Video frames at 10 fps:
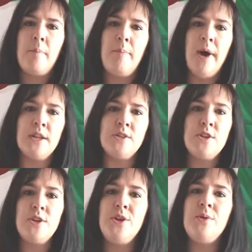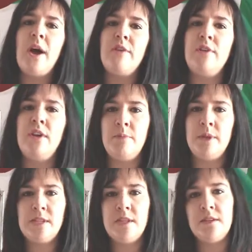But you have
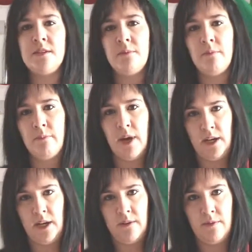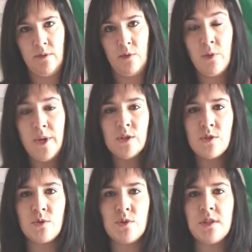limited money,
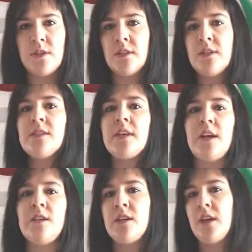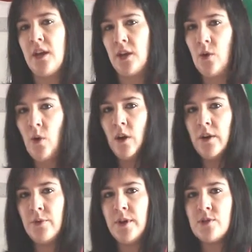resources. In this case,
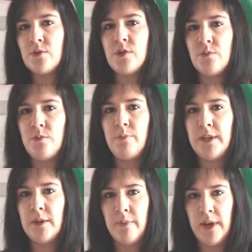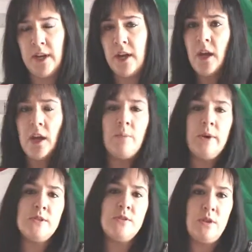your resources would be the money,
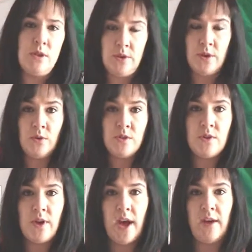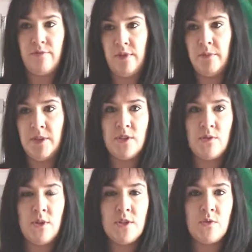but you can also have limited
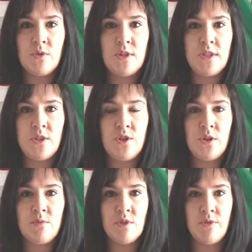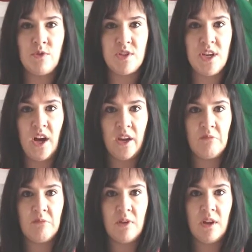resources in terms of your time.